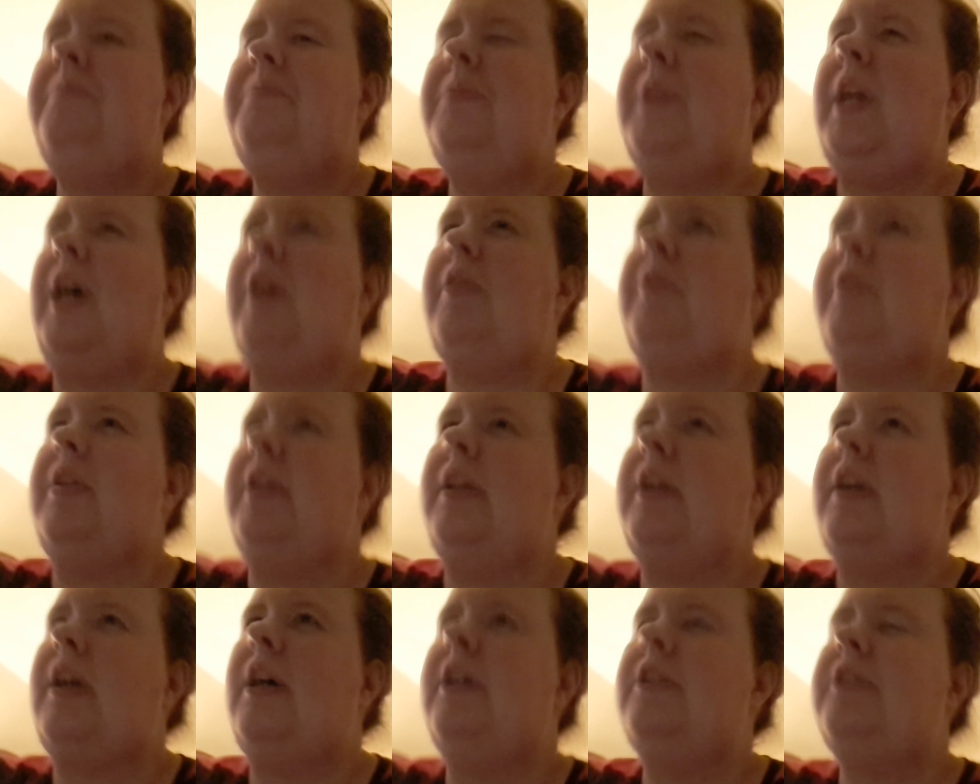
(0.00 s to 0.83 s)
not
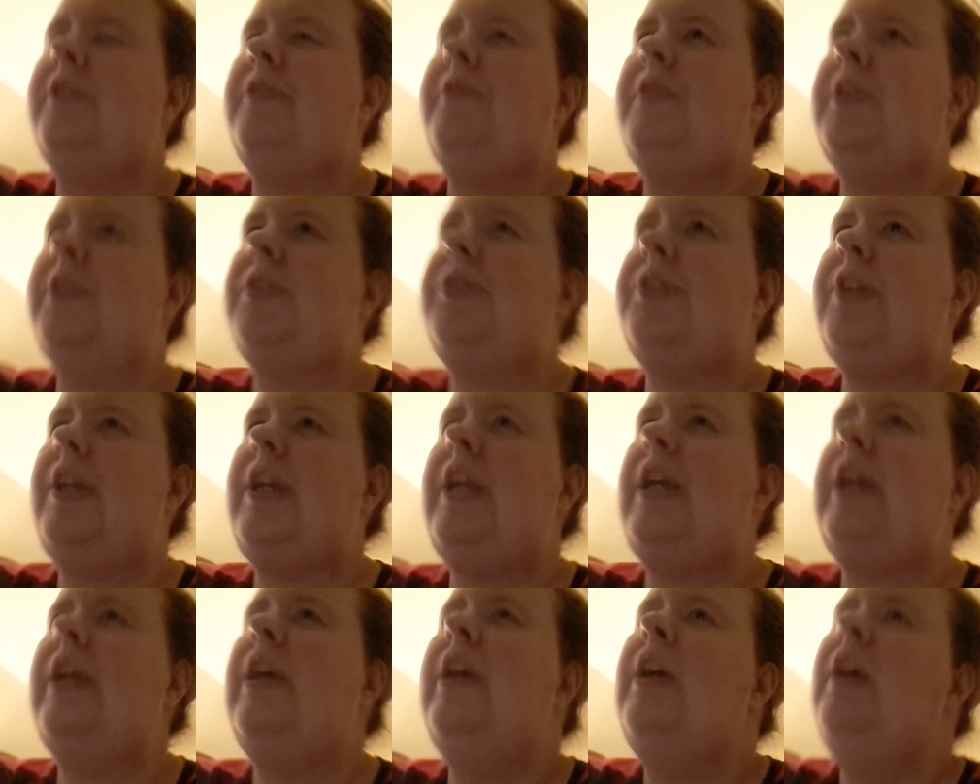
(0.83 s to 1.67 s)
really
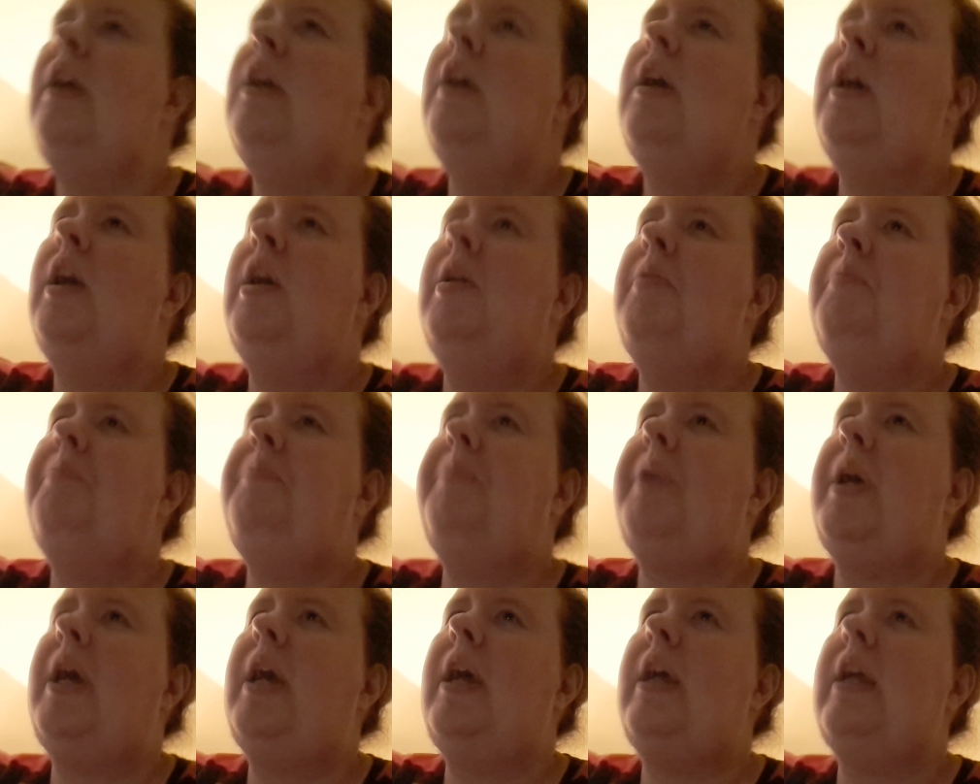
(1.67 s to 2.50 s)
controversy,
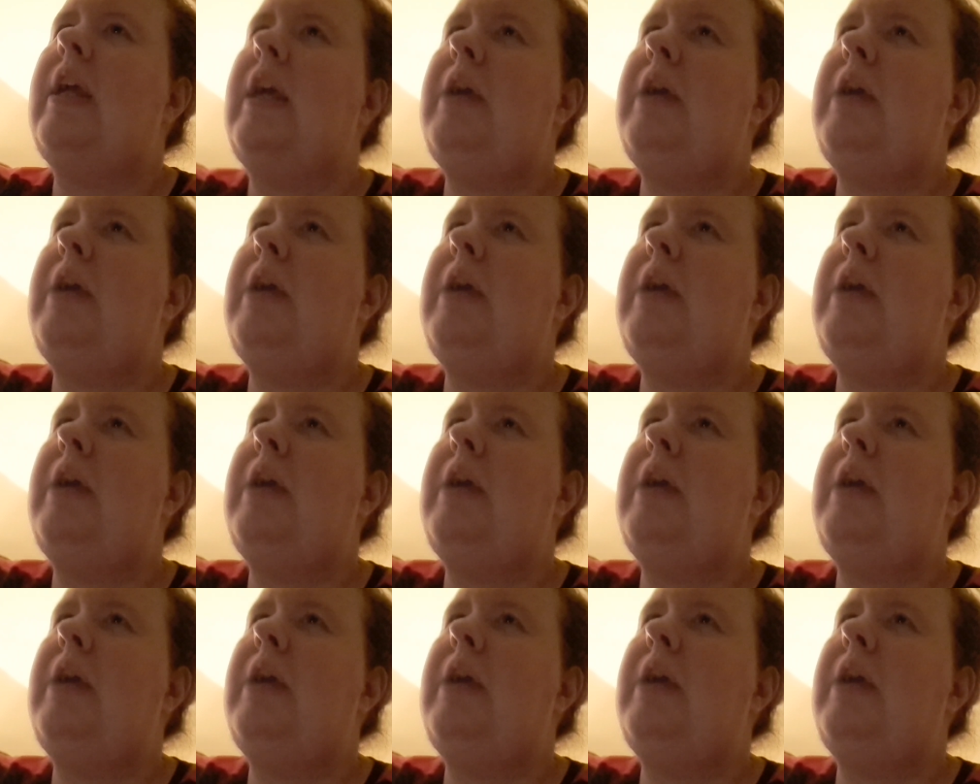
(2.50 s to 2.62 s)
but